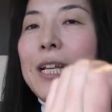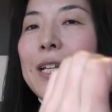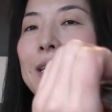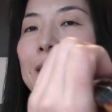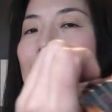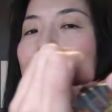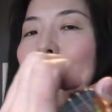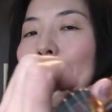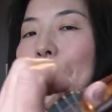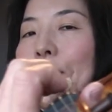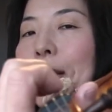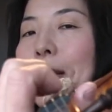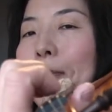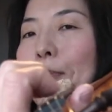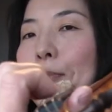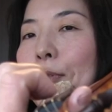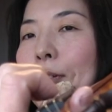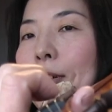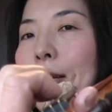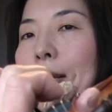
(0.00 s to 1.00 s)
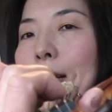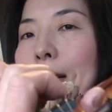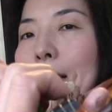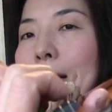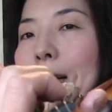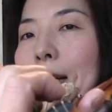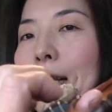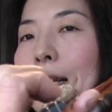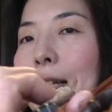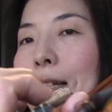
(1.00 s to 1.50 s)
See if you can put
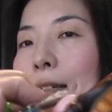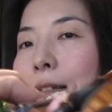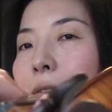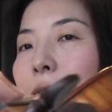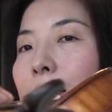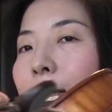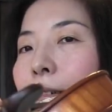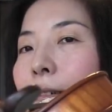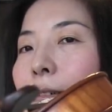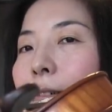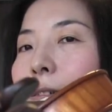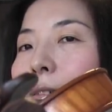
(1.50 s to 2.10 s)
a little